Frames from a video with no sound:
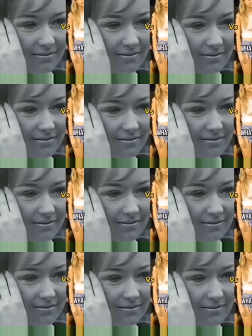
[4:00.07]

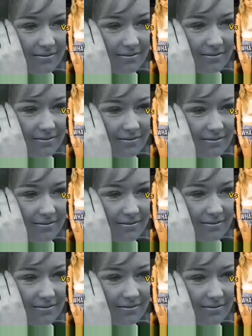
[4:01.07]

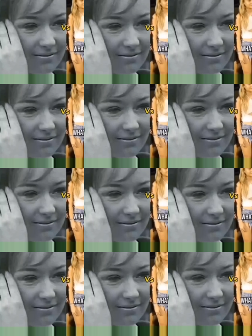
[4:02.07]

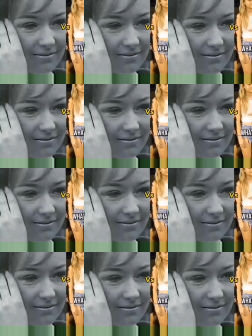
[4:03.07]

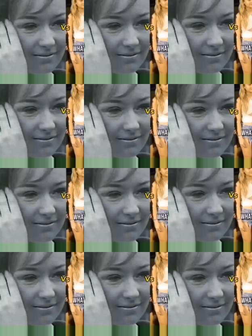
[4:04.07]

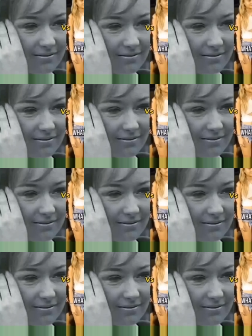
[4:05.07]

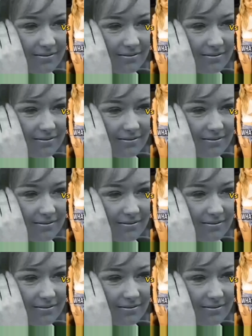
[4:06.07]

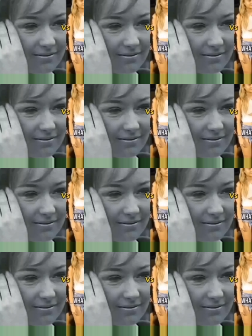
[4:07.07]
This person isn't speaking.